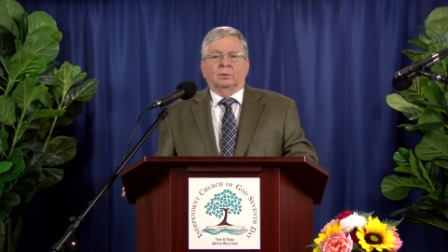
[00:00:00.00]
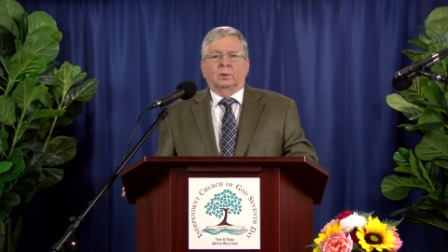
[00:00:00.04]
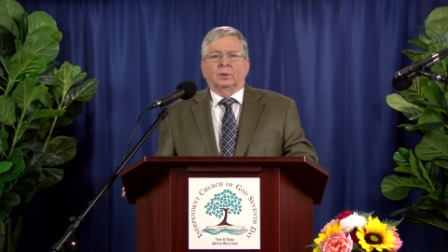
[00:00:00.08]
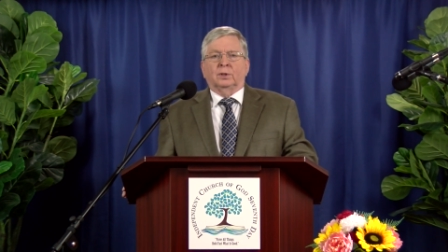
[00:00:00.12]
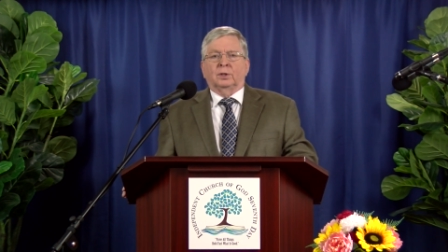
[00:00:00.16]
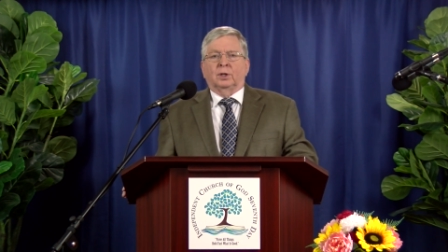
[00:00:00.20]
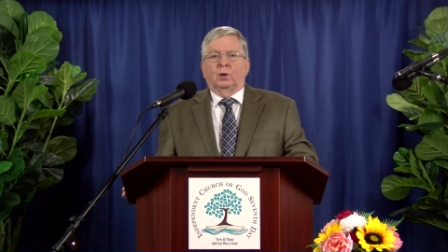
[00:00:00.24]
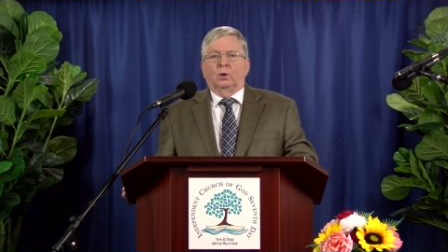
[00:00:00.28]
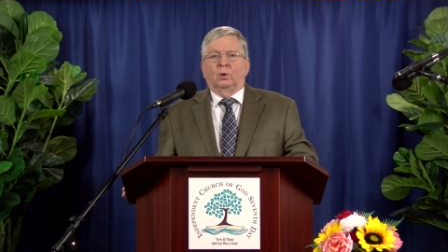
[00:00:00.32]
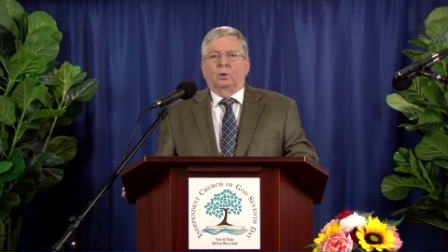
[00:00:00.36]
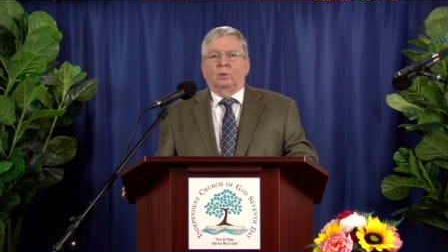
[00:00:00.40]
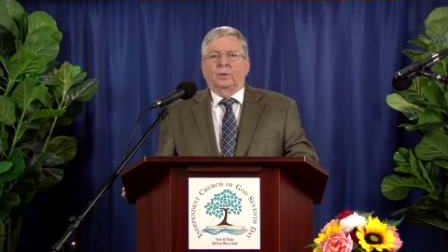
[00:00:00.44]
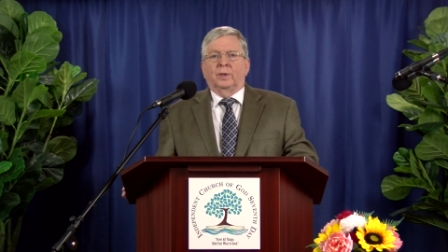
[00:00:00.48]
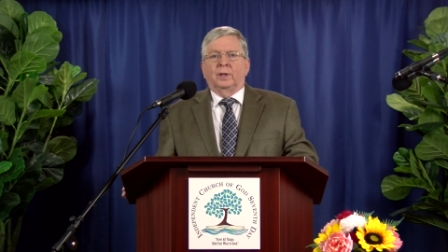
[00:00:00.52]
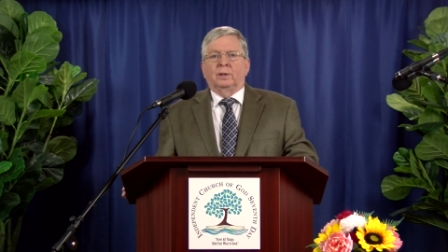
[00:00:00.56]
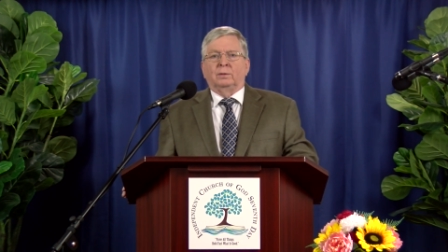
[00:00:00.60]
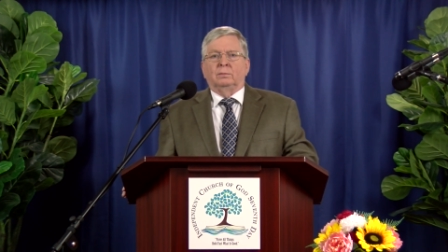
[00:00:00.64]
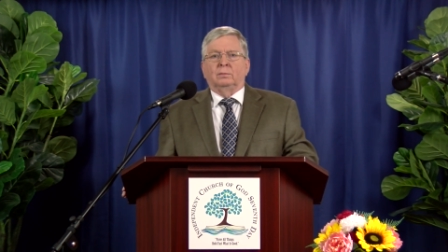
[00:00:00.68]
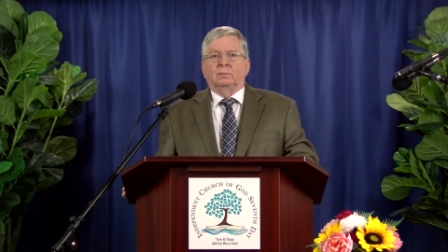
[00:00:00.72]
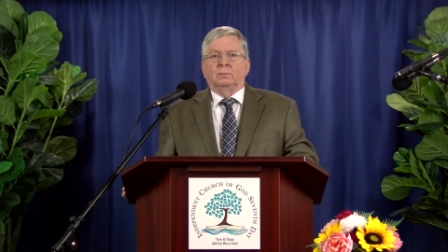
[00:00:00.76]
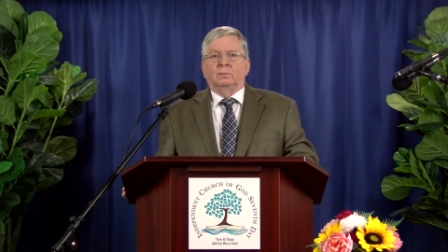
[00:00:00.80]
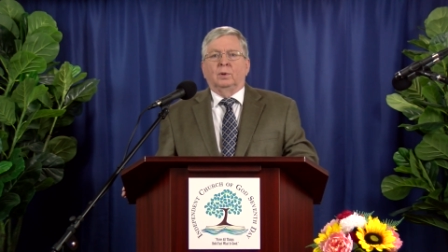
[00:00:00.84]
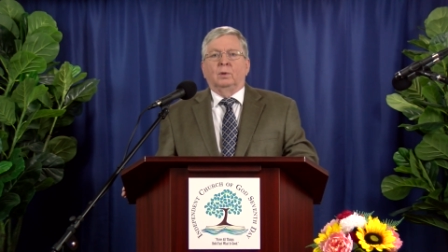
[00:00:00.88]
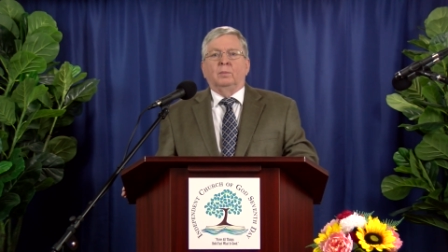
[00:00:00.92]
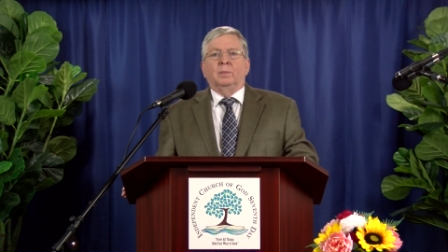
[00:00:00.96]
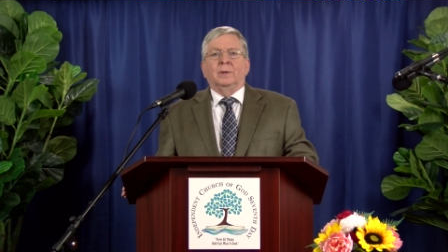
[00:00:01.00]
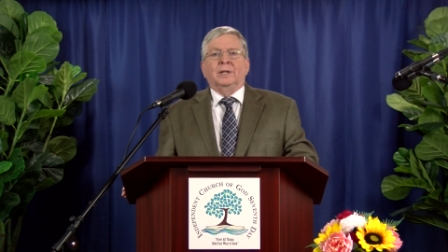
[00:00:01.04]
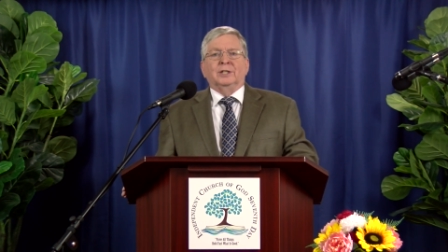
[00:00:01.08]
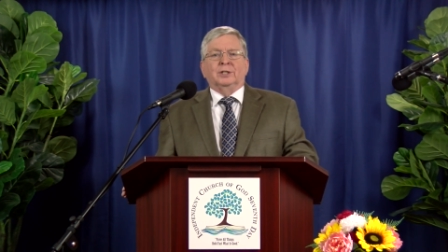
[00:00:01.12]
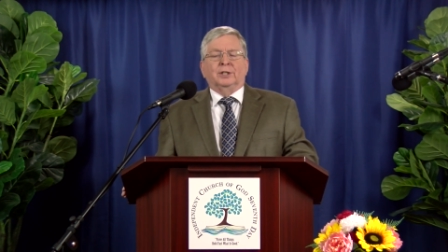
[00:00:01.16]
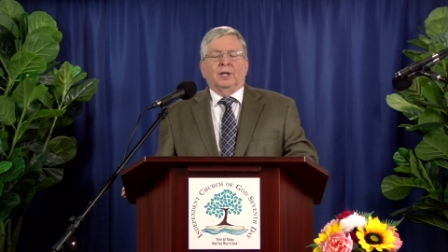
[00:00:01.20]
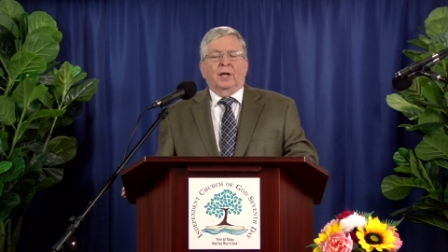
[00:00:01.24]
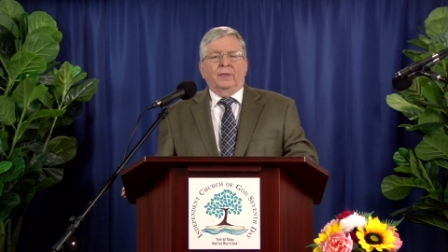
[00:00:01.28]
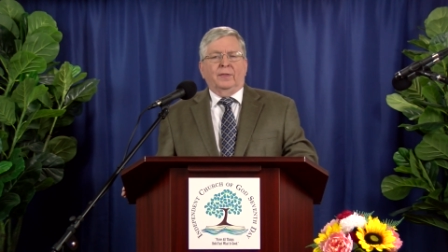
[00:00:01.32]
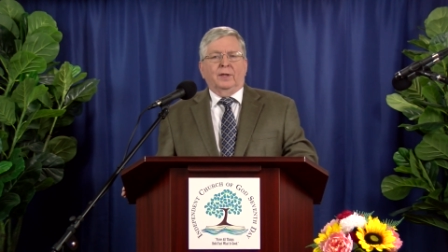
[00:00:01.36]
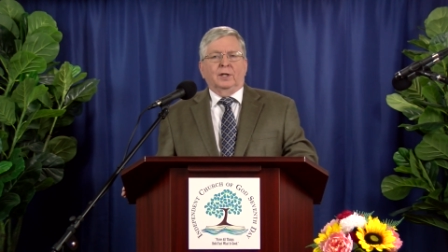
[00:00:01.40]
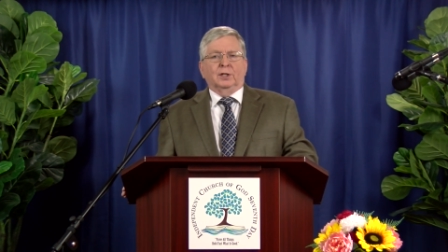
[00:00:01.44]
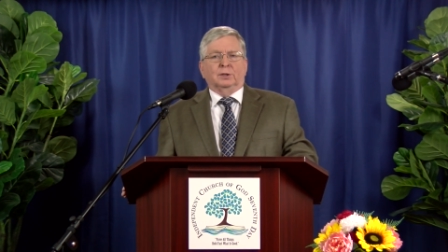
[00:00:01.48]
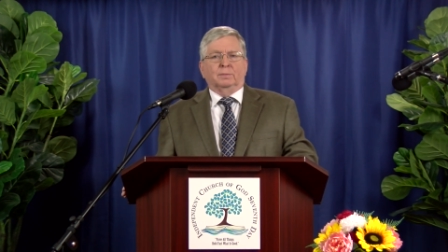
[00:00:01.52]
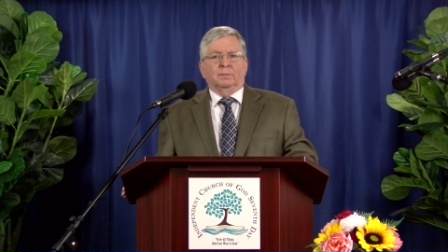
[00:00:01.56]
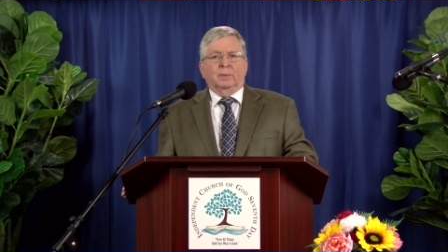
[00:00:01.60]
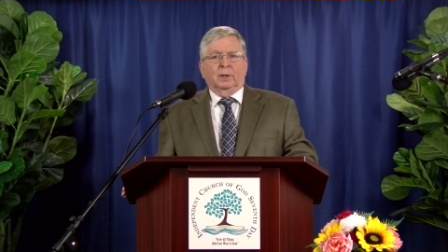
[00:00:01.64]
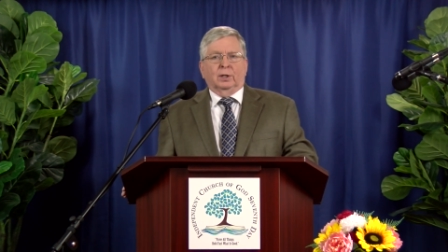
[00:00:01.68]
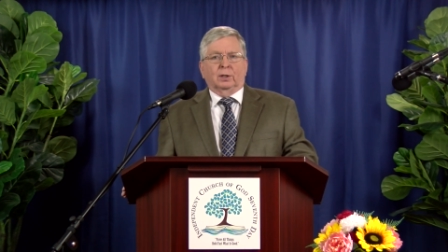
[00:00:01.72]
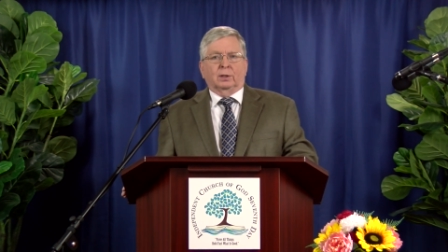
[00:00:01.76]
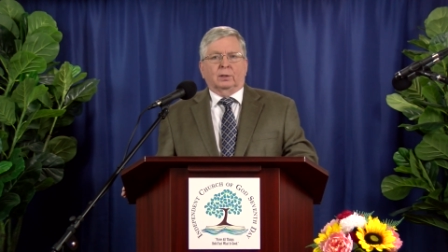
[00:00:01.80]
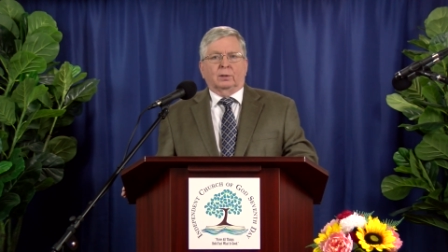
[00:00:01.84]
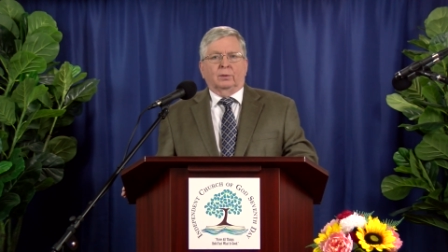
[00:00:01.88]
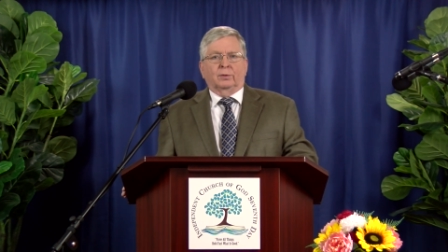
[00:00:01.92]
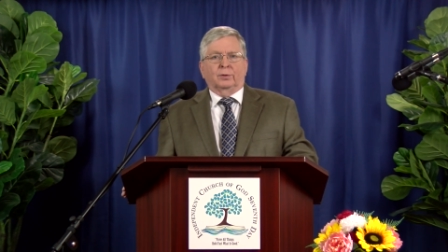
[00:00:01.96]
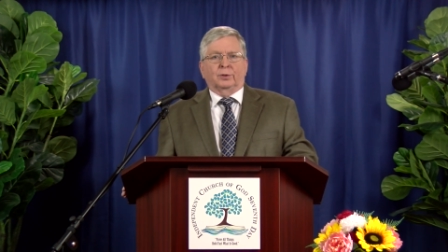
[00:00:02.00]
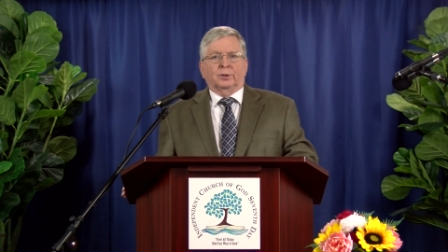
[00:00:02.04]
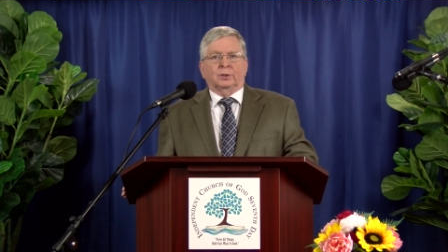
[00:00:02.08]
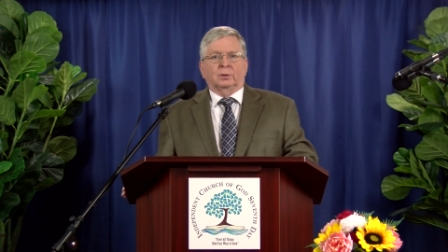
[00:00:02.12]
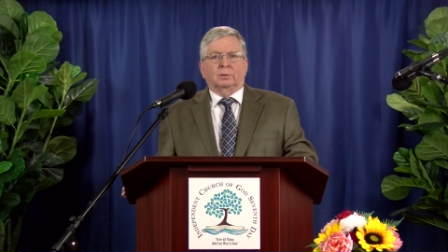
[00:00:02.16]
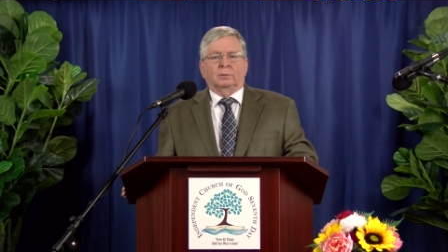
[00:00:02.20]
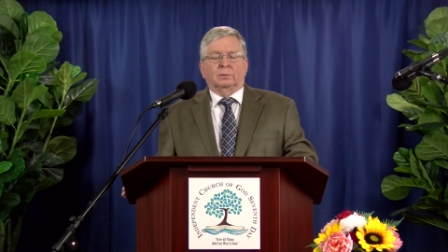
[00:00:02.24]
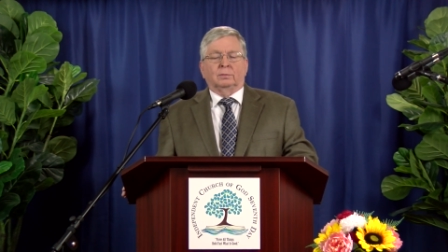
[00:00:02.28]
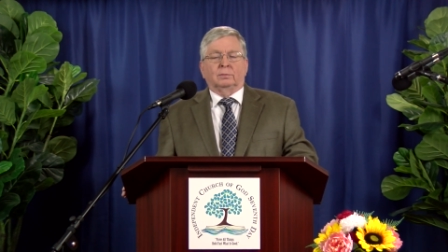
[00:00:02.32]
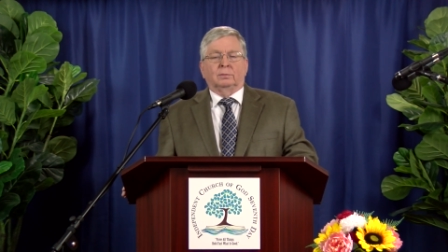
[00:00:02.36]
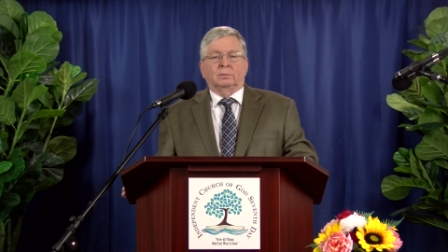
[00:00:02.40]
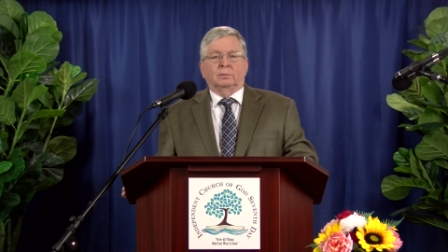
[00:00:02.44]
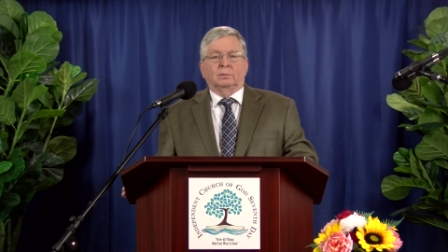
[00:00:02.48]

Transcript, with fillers: we're told that when we see these miracles,